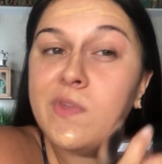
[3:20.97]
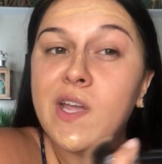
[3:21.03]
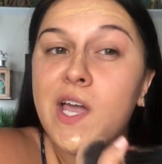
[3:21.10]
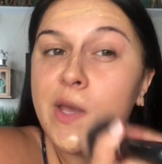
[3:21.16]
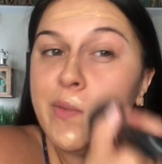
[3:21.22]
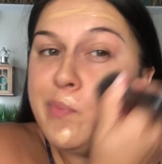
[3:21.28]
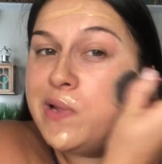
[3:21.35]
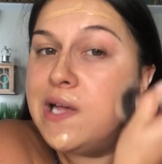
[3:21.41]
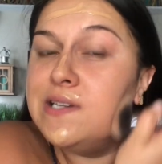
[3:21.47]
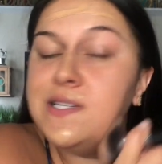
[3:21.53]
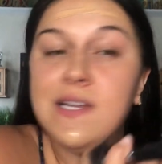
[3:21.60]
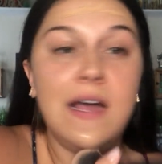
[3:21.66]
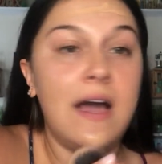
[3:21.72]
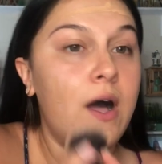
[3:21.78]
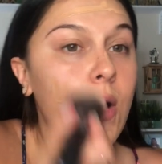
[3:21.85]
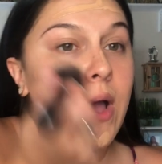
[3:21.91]
I blend it
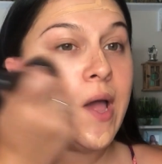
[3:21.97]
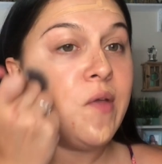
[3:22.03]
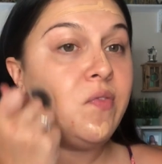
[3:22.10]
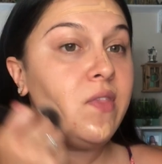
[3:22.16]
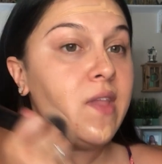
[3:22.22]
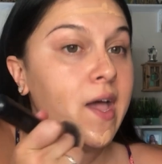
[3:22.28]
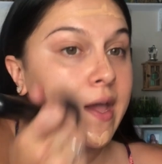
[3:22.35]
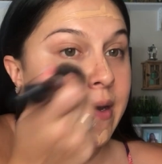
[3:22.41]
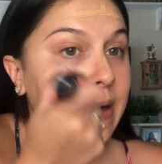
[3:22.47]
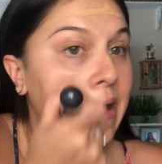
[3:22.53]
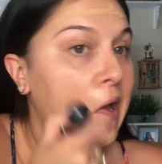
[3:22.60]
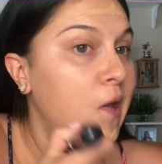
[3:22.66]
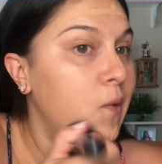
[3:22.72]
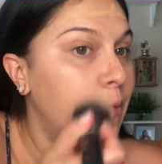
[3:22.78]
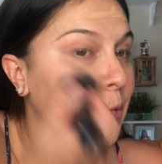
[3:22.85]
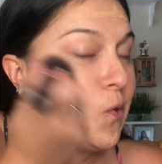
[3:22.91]
out and then
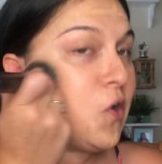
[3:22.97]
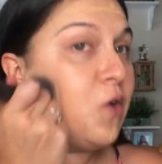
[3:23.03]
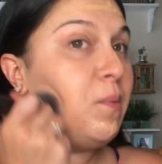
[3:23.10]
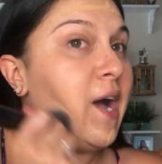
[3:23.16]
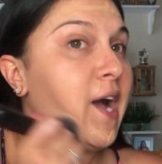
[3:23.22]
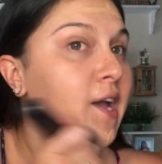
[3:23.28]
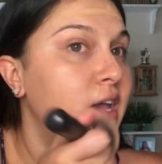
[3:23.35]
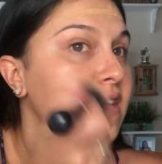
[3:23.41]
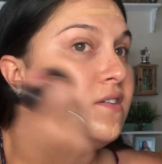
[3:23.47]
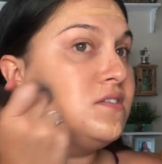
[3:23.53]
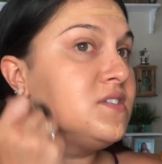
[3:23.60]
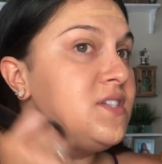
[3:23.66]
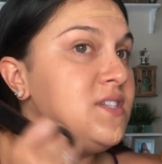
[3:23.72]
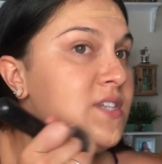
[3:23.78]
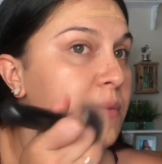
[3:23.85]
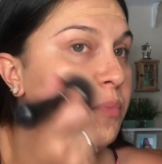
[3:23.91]
I will go back in and
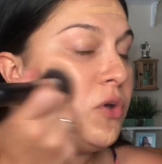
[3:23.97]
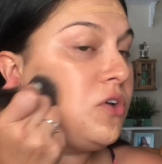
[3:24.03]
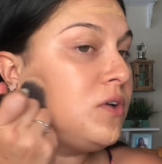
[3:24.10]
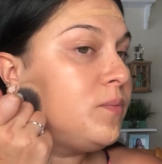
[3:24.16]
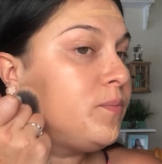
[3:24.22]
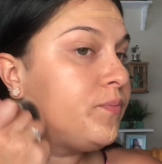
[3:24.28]
stipple.